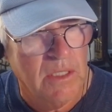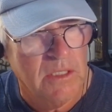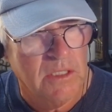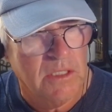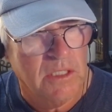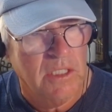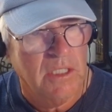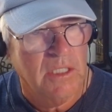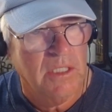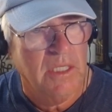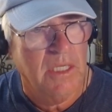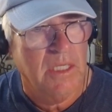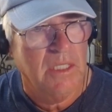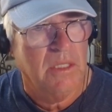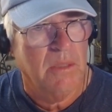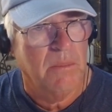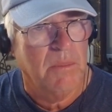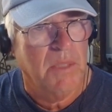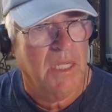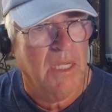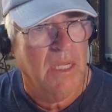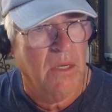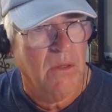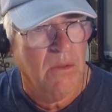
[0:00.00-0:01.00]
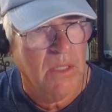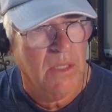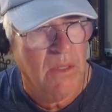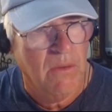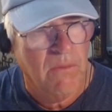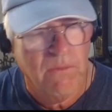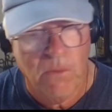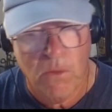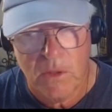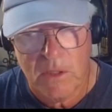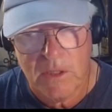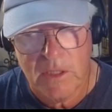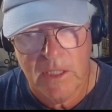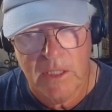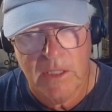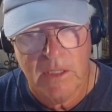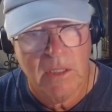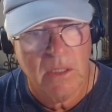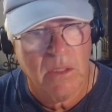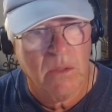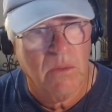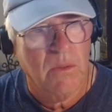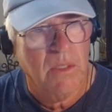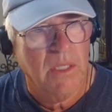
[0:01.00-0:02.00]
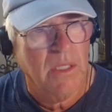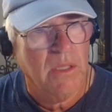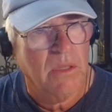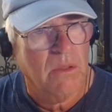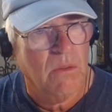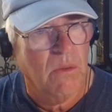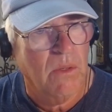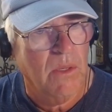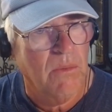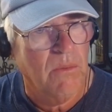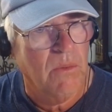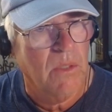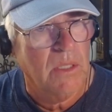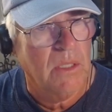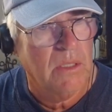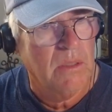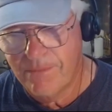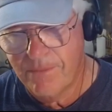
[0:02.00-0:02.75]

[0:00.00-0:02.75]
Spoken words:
Do you need to be carrying a 14-degree 3-wood?